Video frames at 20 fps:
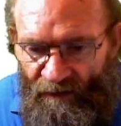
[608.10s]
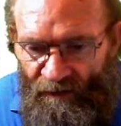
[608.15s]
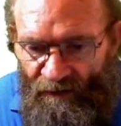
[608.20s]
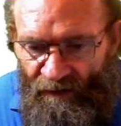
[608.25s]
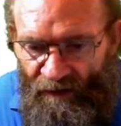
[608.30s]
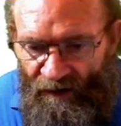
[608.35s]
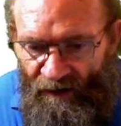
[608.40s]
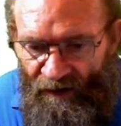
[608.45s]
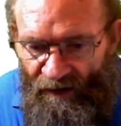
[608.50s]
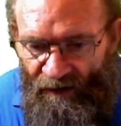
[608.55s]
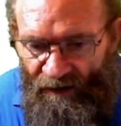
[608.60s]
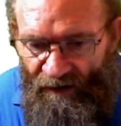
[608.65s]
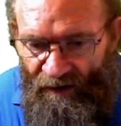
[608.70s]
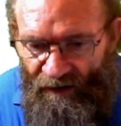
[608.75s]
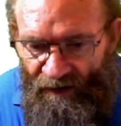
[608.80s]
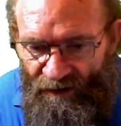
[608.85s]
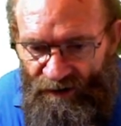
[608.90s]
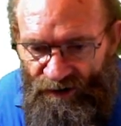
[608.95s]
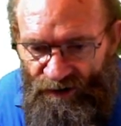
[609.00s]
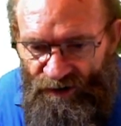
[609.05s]
and
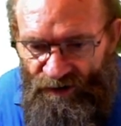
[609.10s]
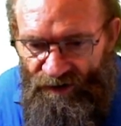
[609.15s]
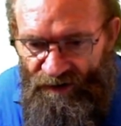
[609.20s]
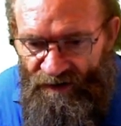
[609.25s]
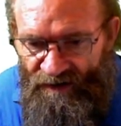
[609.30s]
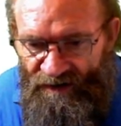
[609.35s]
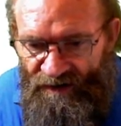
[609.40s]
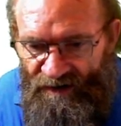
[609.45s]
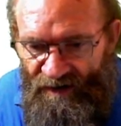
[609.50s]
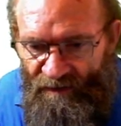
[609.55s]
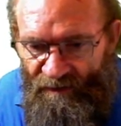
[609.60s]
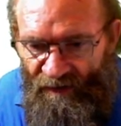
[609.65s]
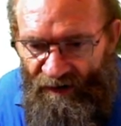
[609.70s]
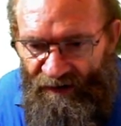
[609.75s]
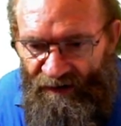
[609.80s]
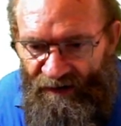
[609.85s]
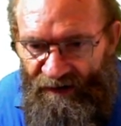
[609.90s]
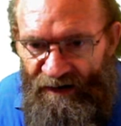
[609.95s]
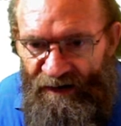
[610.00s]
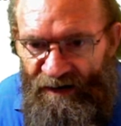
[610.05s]
I should see
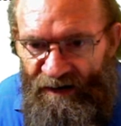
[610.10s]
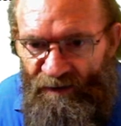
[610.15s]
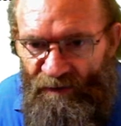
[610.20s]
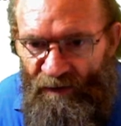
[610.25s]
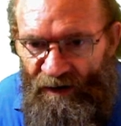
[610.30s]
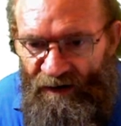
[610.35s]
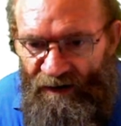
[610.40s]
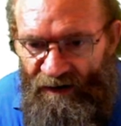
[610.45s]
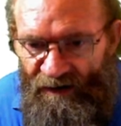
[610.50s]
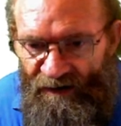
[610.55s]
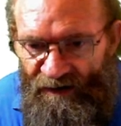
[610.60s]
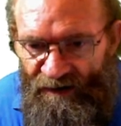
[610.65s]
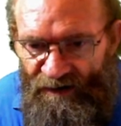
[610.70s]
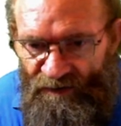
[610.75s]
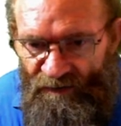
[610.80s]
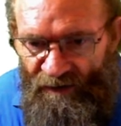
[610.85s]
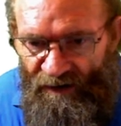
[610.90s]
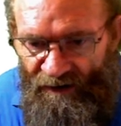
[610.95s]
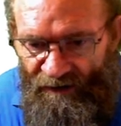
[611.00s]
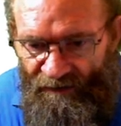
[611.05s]
my D20
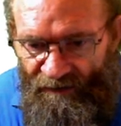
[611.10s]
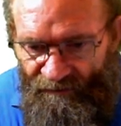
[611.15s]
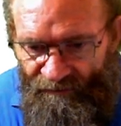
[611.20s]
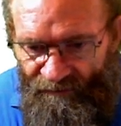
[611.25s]
as well.